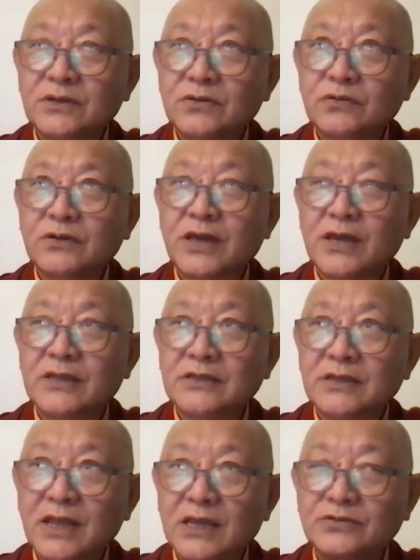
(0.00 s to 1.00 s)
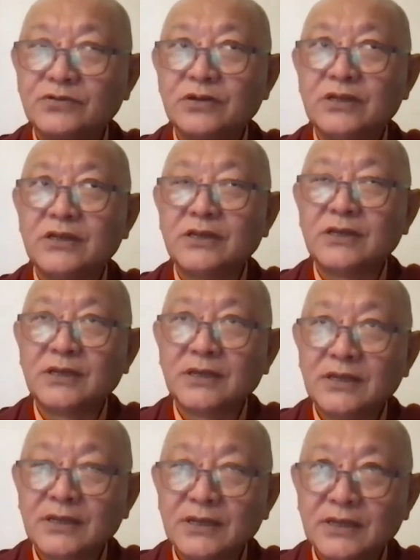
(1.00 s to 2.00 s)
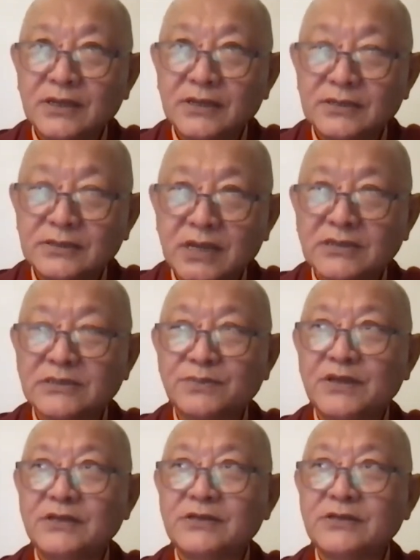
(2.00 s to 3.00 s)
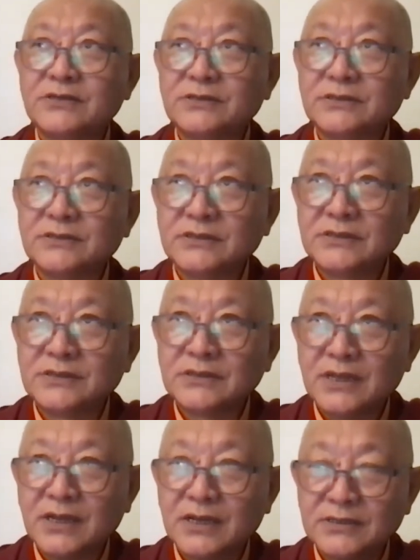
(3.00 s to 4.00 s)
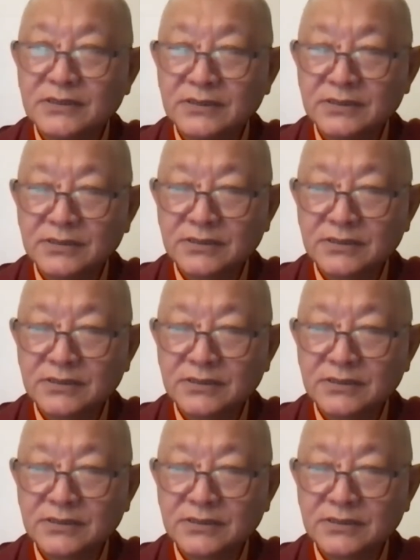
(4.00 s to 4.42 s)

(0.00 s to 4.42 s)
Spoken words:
who can actually transmit and,